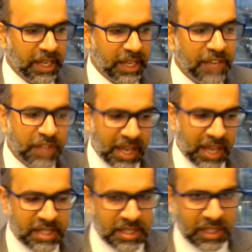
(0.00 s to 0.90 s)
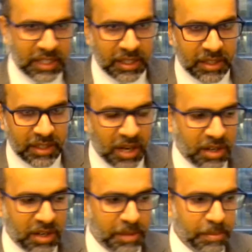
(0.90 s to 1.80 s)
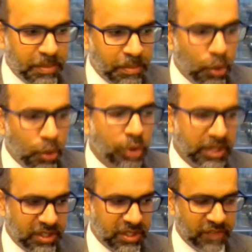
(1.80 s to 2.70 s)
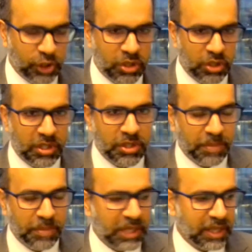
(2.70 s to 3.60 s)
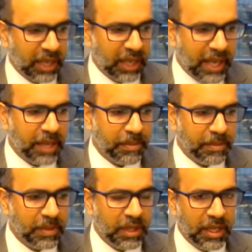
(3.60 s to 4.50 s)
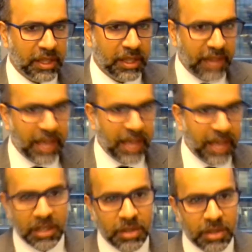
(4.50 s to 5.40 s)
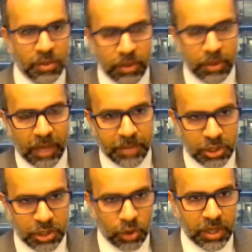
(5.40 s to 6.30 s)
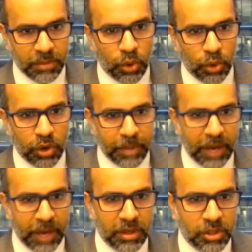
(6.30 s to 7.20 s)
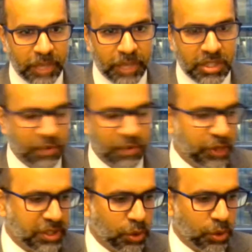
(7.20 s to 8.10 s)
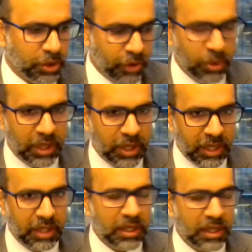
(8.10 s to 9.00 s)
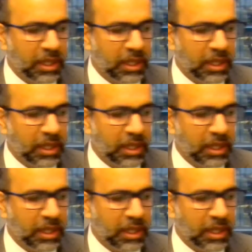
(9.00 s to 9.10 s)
If the assets in England are more than sufficient to meet the claim, then we might be talking more about a domestic freezing order only.